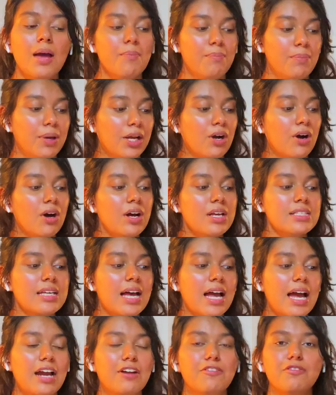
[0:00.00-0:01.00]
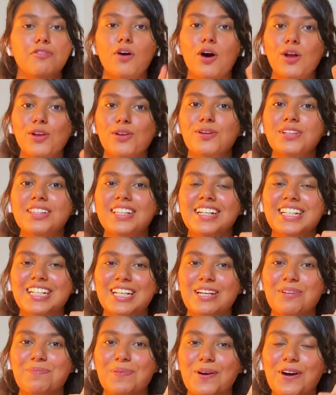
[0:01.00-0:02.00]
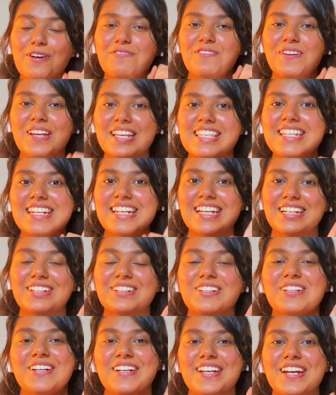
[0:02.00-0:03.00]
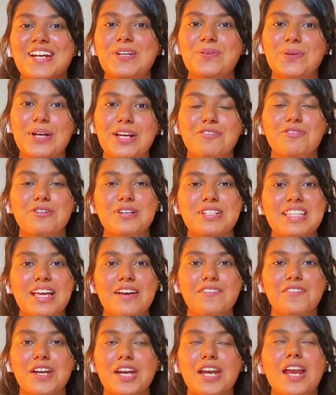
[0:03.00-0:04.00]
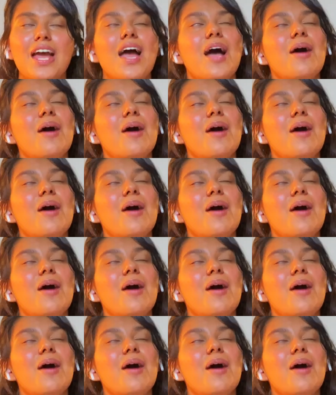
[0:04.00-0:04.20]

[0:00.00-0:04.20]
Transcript: because I had followed the tip of listening to Korean 24/7,